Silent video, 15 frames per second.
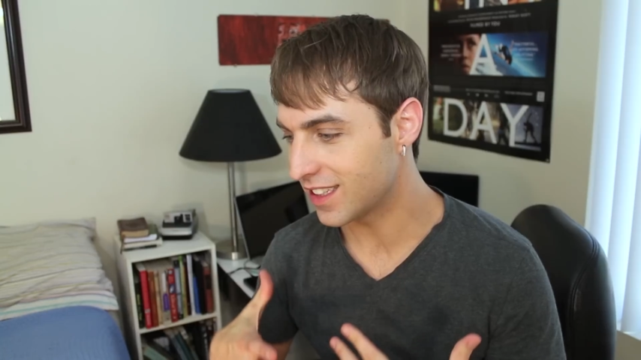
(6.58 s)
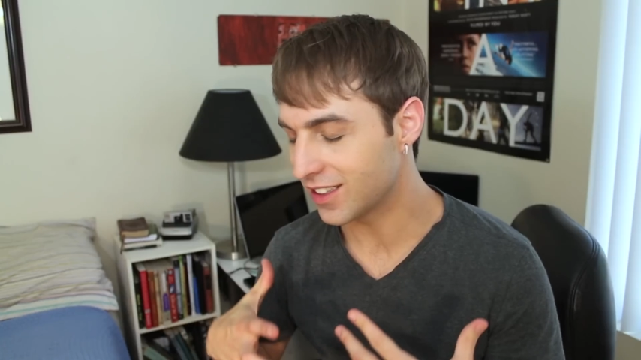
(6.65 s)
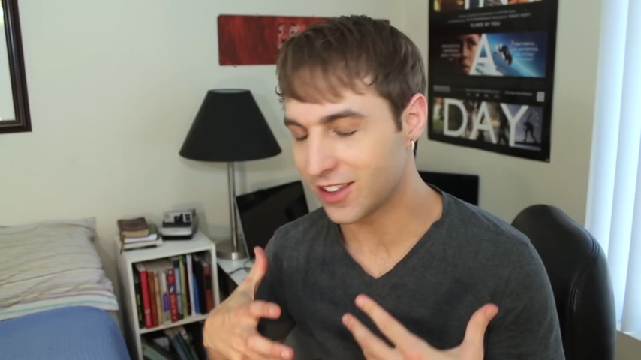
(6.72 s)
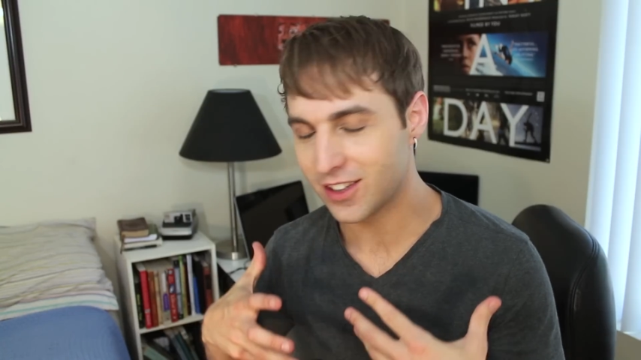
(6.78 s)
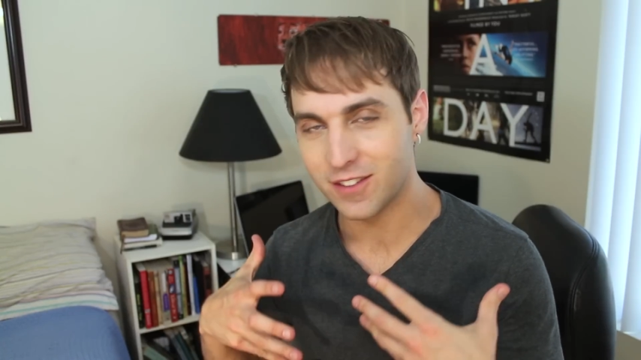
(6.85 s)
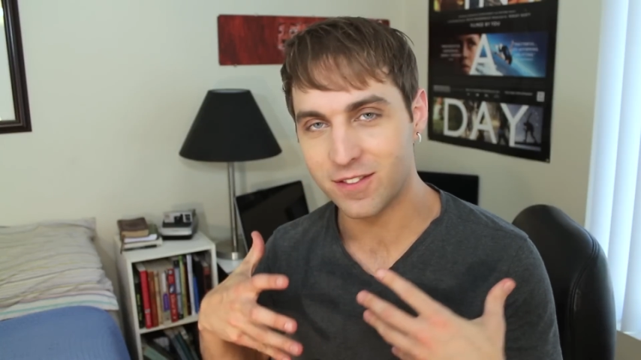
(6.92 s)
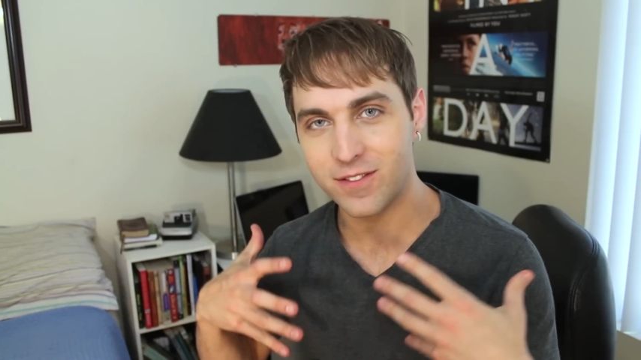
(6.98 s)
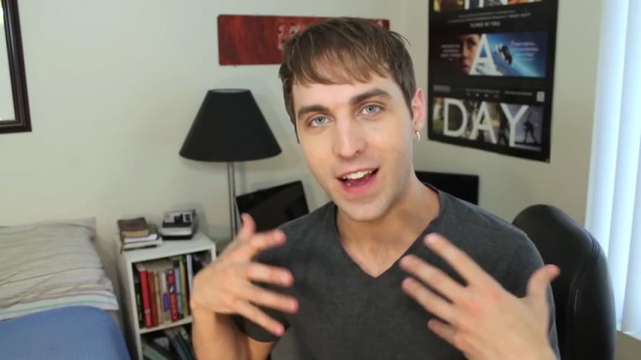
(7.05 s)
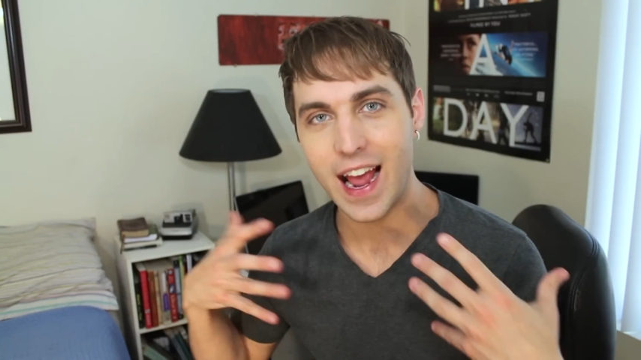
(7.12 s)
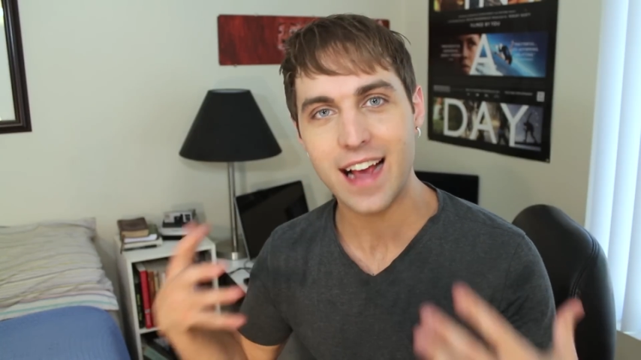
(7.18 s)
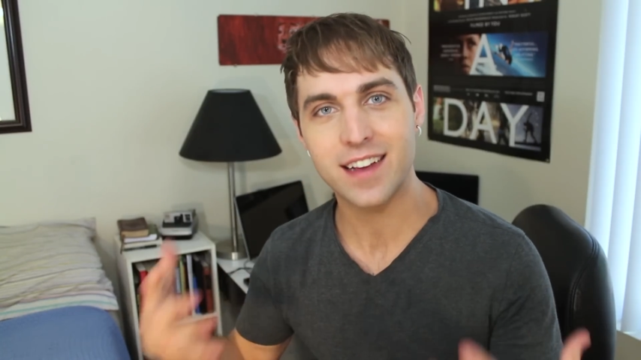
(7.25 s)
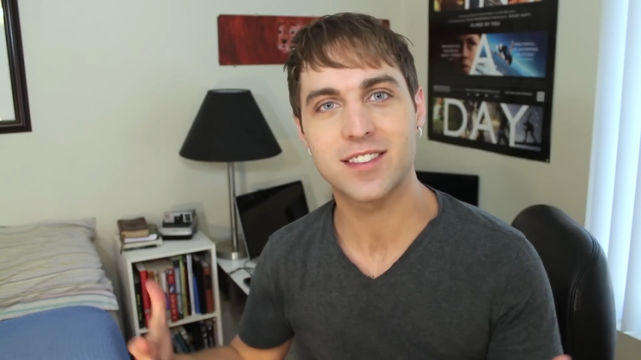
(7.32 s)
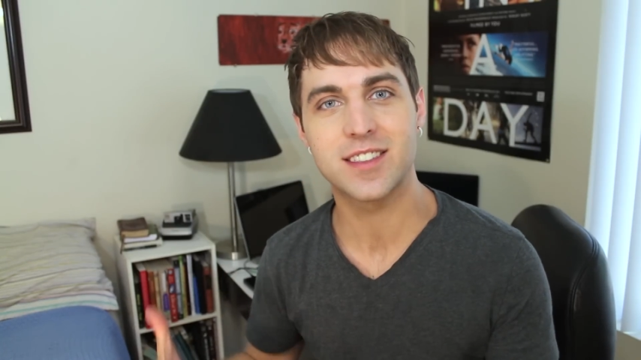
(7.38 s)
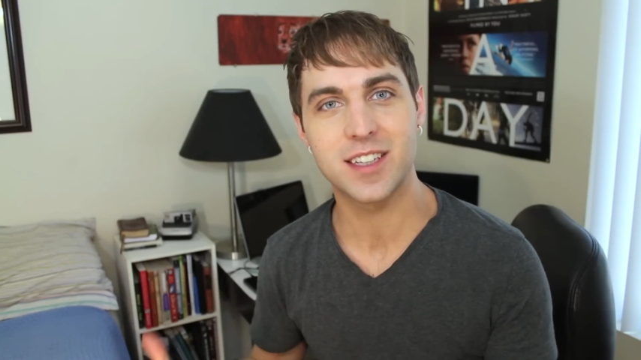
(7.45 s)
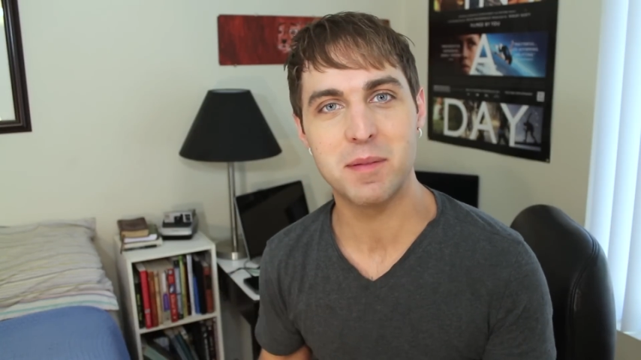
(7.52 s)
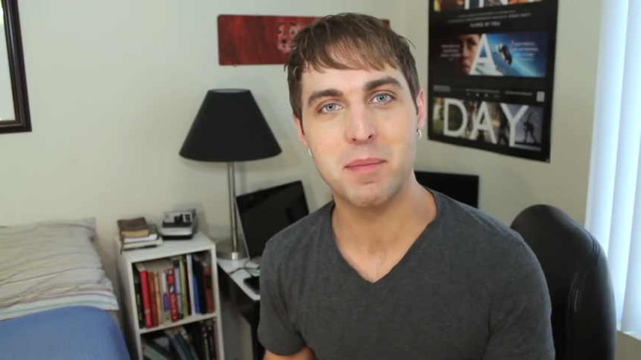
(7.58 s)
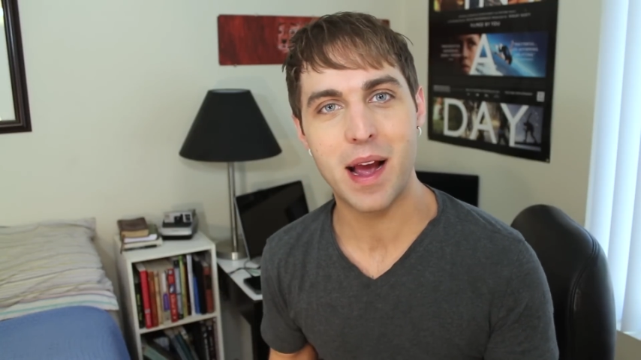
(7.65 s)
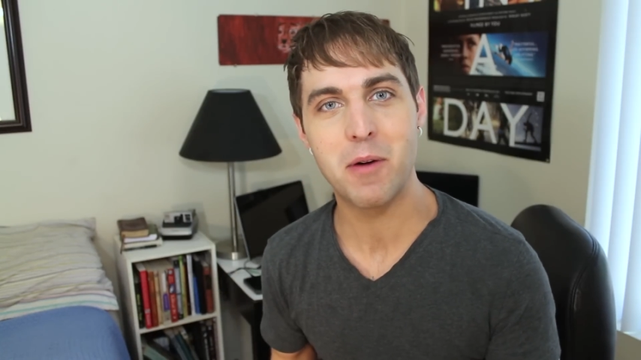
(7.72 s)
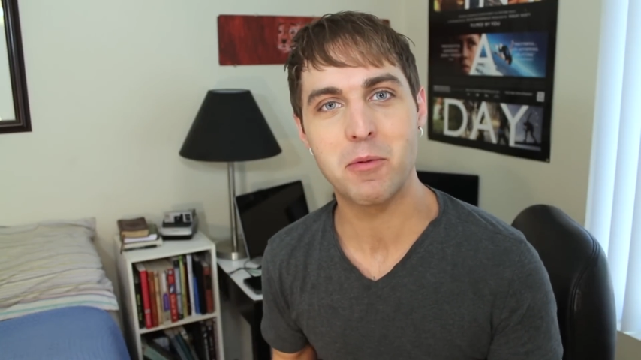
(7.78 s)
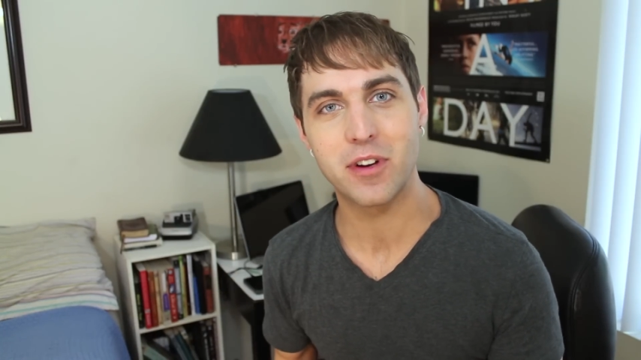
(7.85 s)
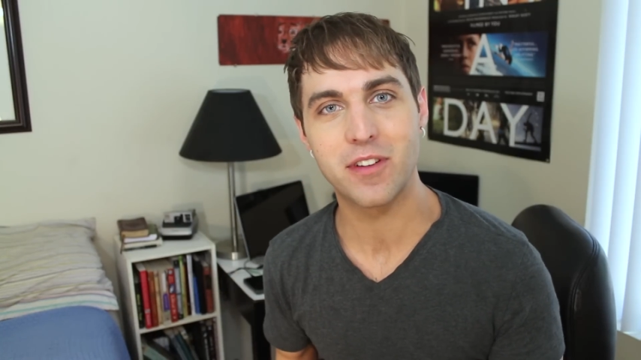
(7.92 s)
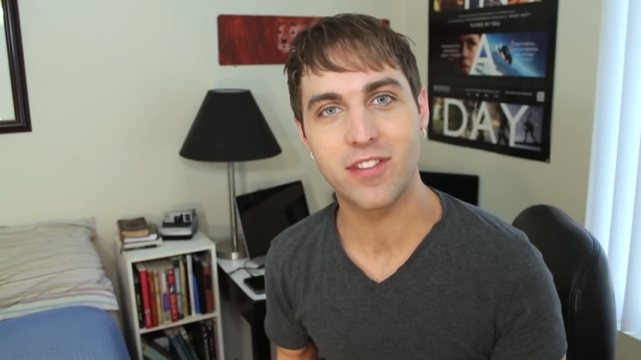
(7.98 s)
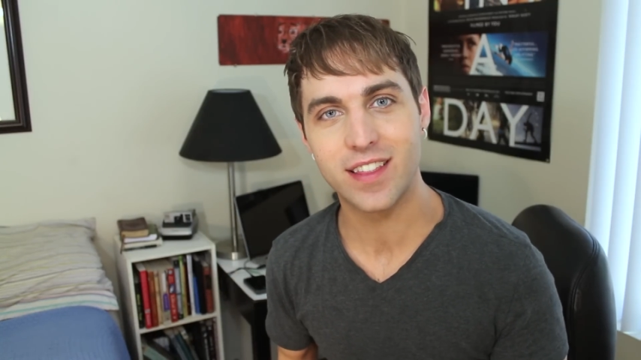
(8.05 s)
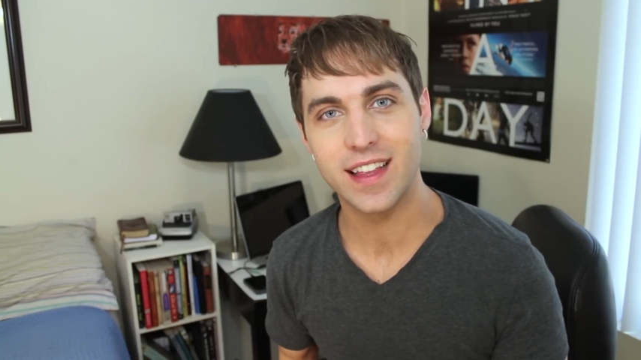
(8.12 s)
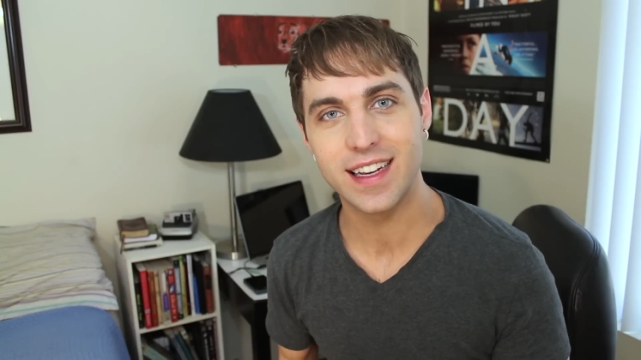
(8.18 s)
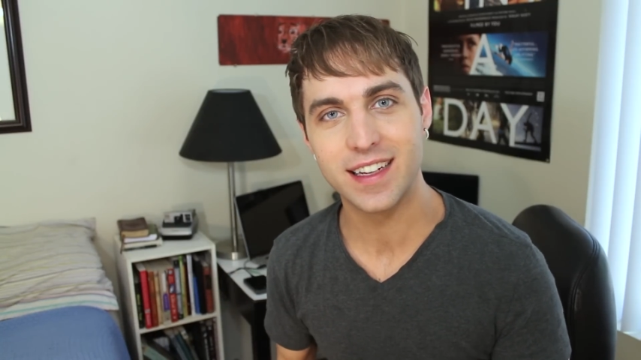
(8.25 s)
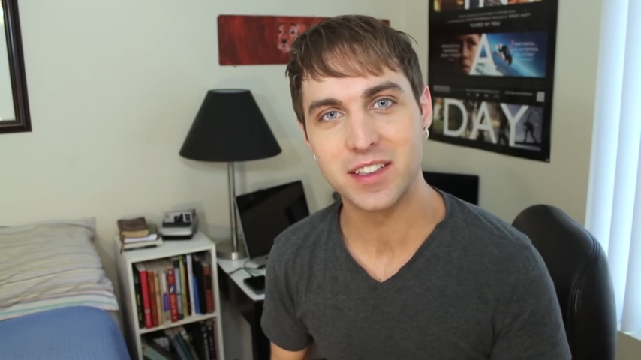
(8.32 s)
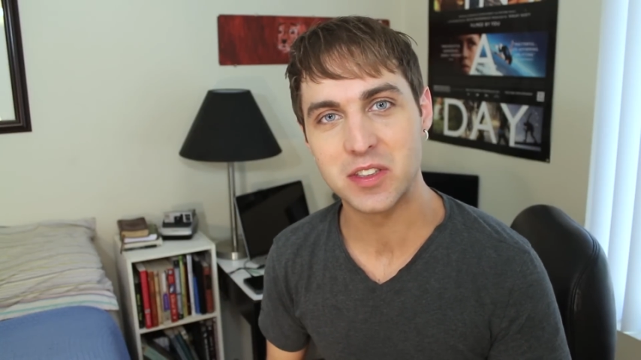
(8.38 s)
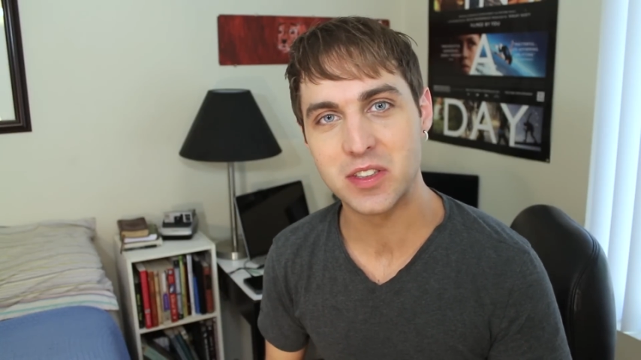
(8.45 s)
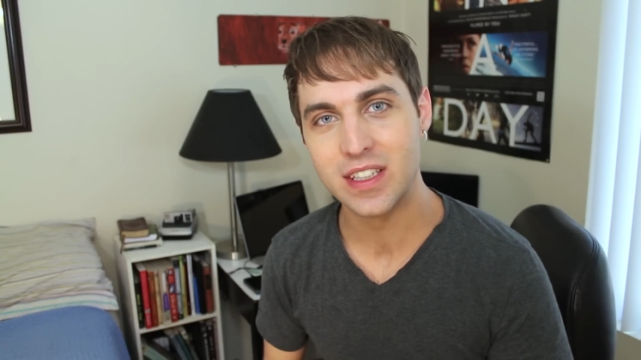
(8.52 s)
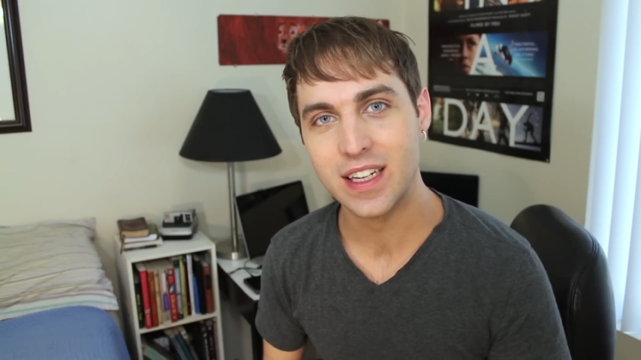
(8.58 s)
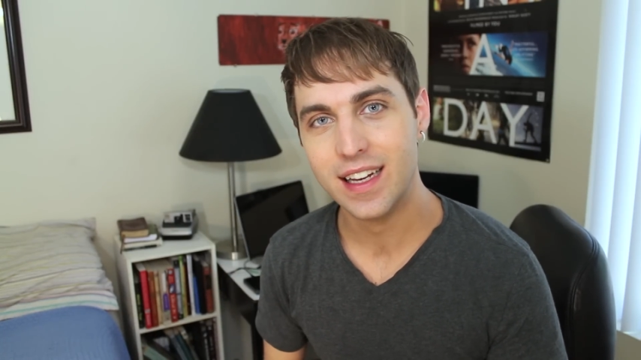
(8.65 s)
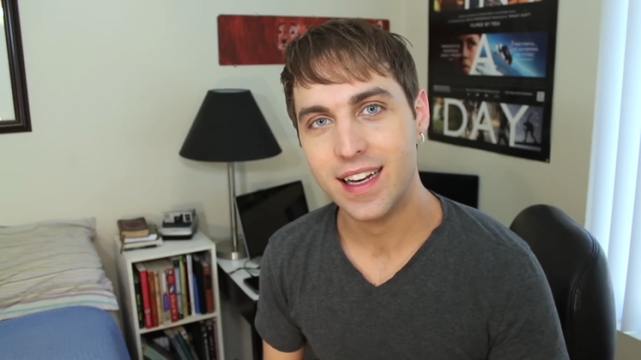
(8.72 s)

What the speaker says: the vast amount of things